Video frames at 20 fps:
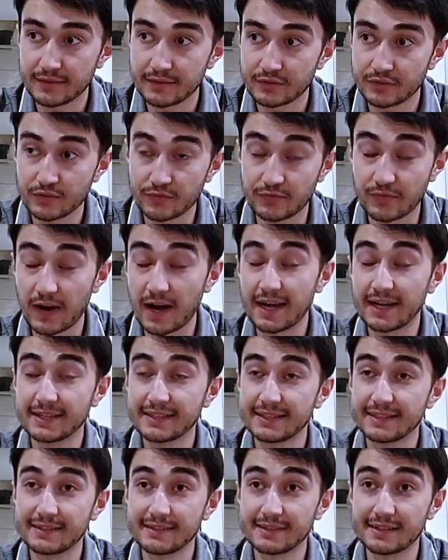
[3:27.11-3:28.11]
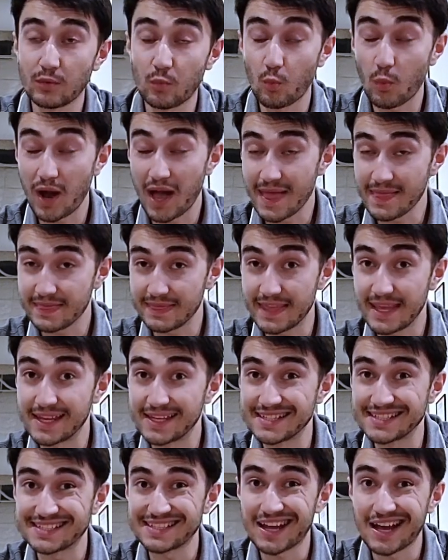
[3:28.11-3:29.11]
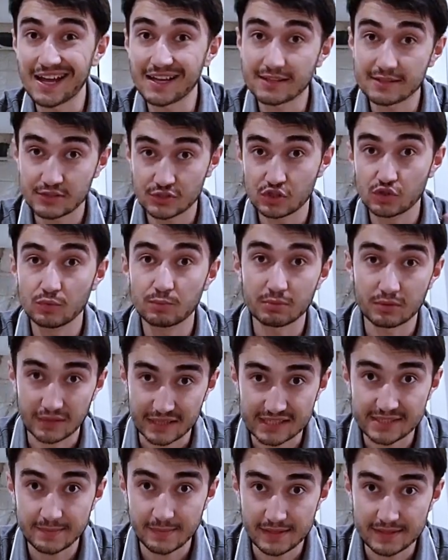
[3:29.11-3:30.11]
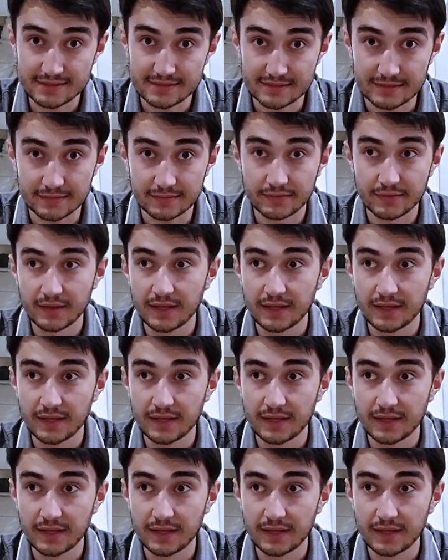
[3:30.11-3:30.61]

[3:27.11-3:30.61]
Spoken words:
to find the one that is not super expensive,